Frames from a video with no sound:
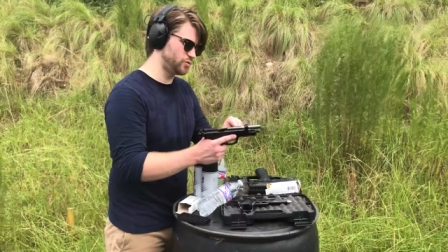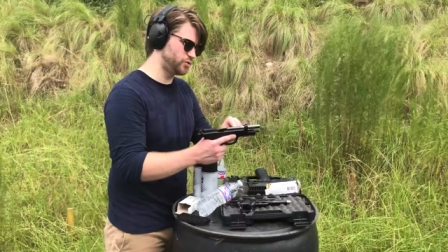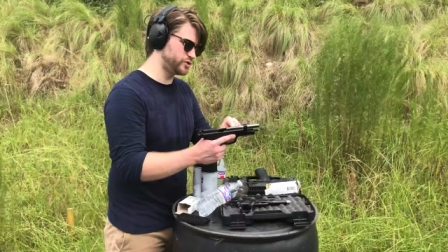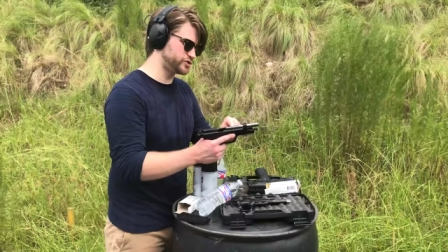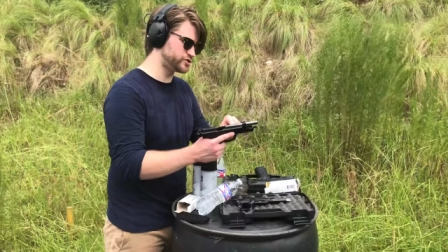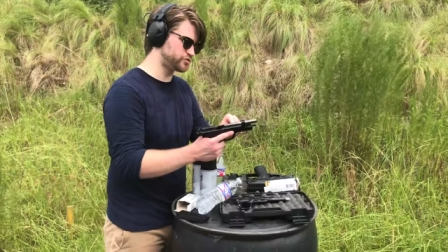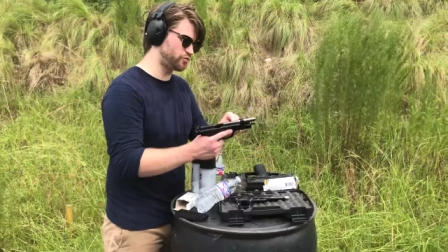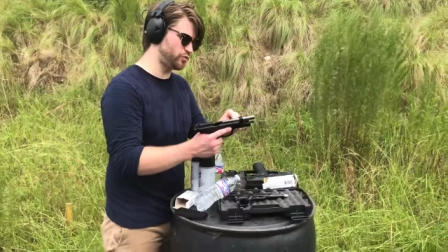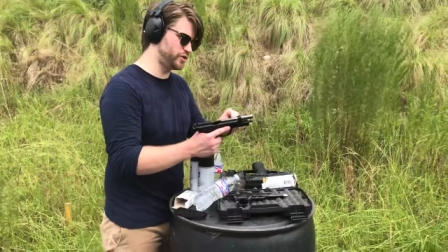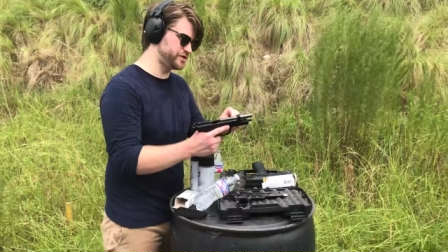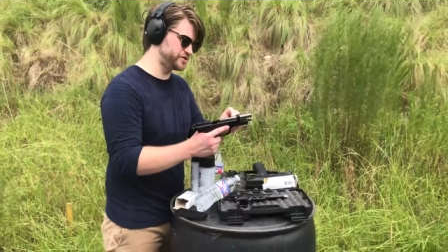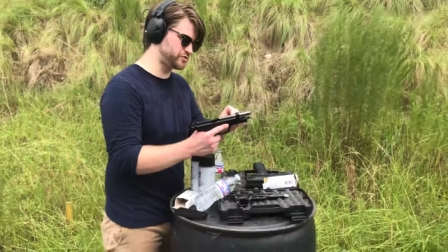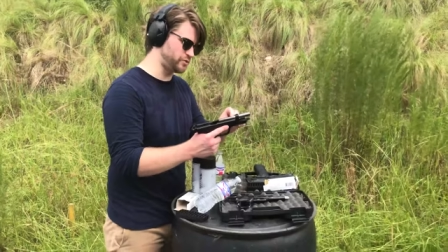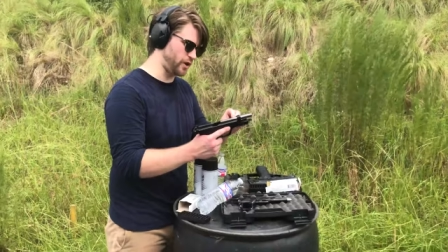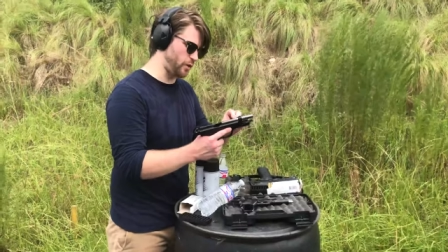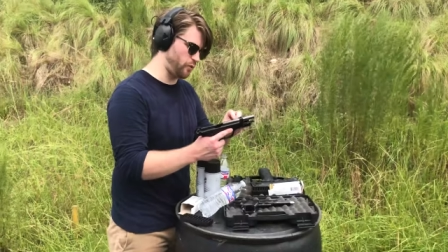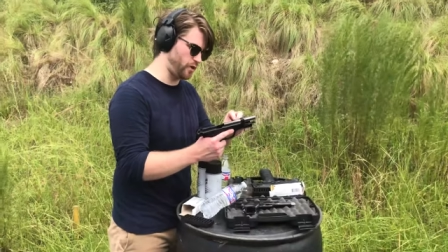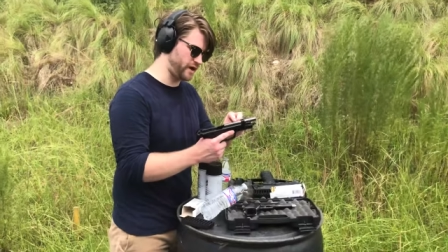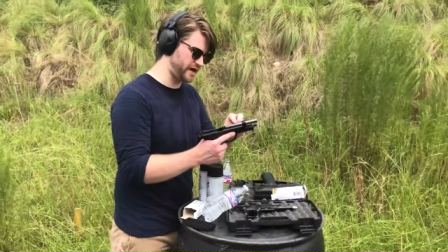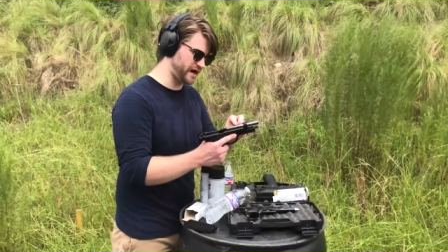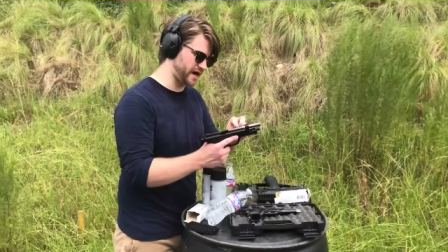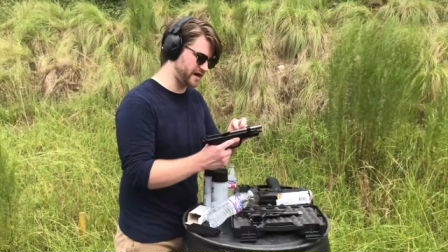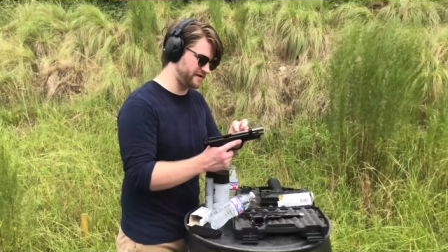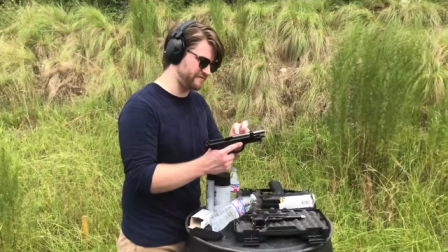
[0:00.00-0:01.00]
Which, which, no,
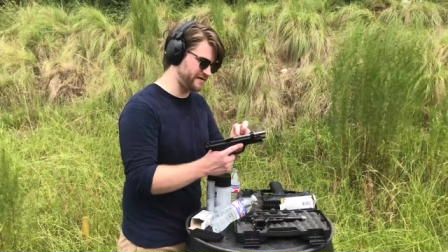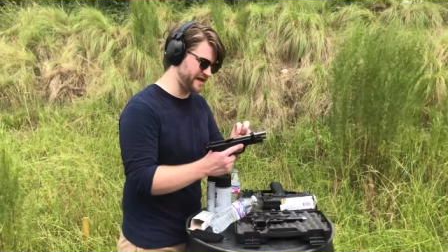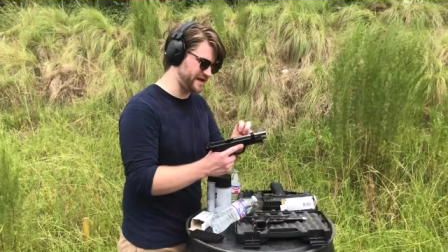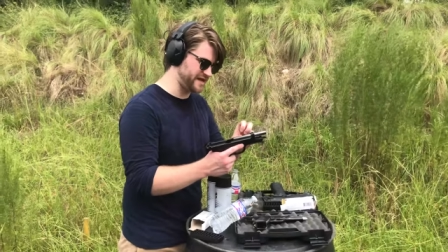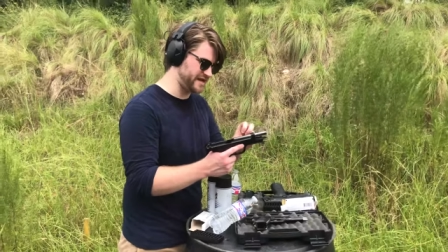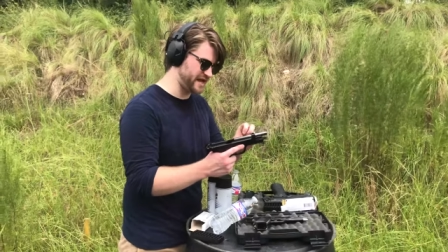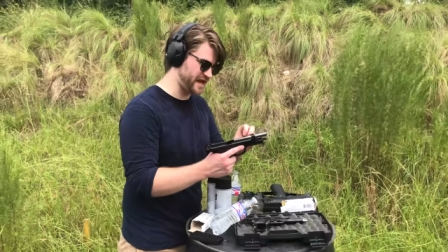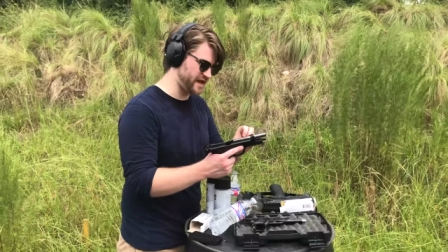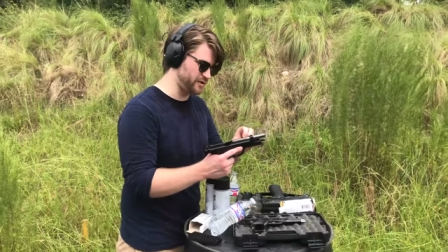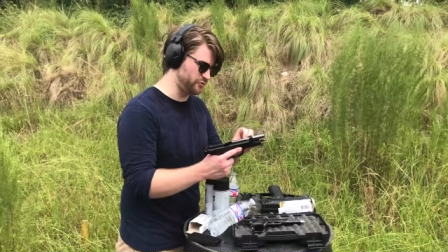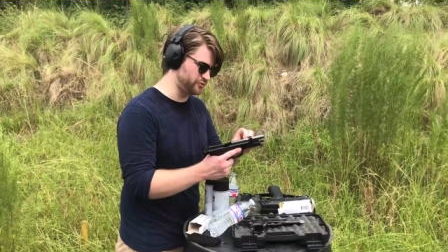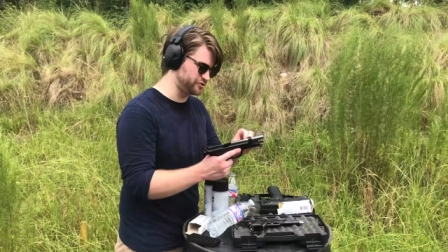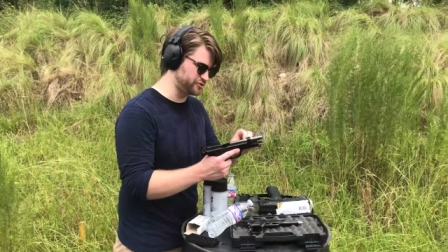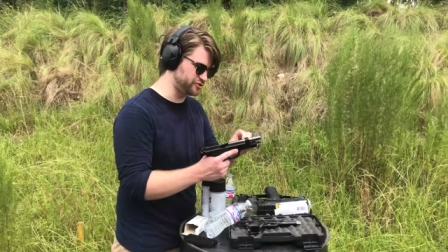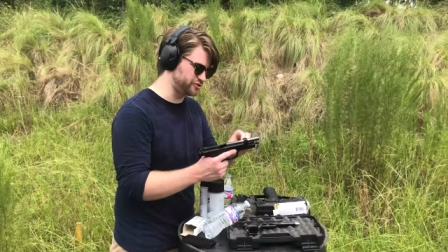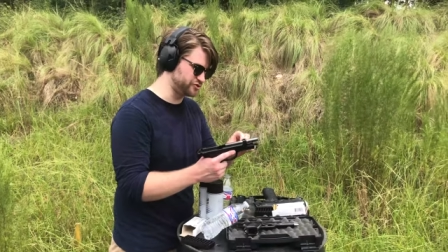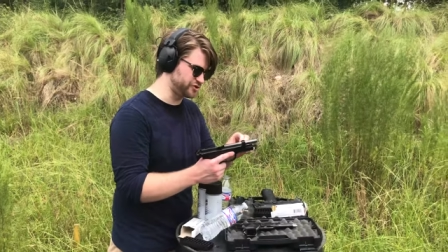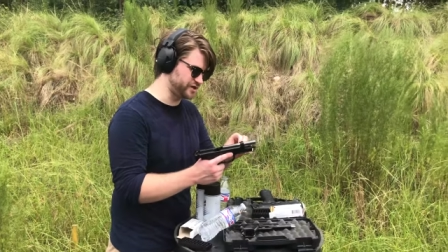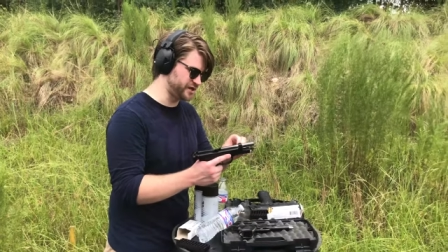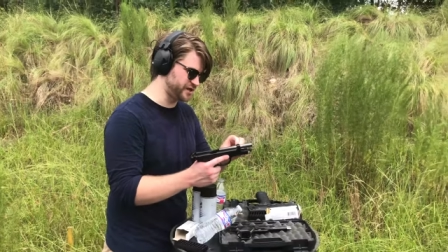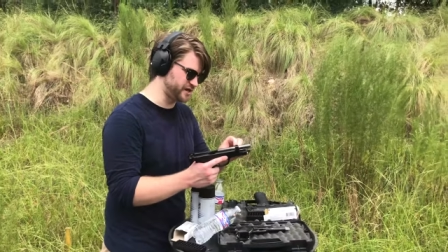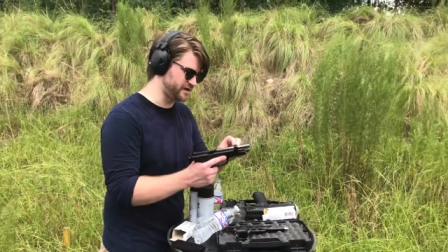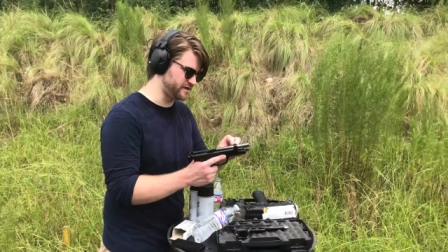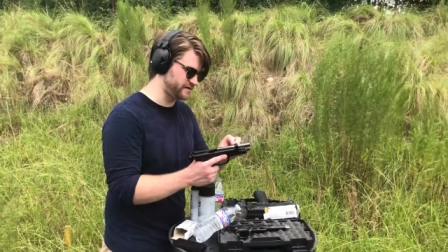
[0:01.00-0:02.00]
what kind of AK would you
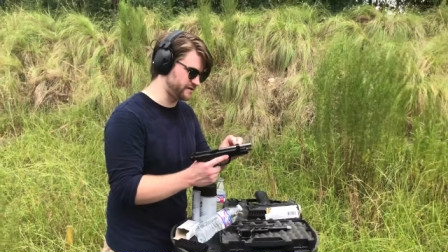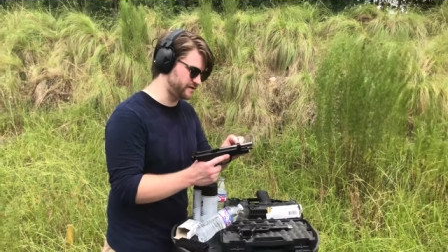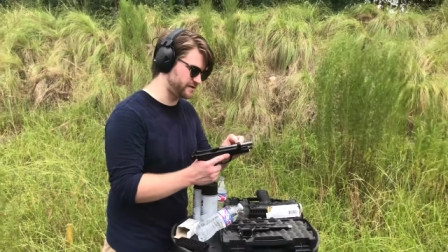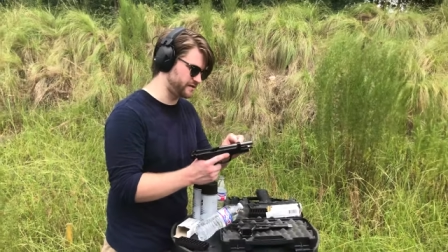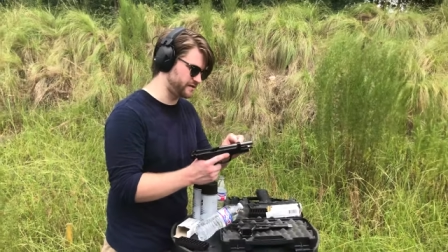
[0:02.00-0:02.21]
get?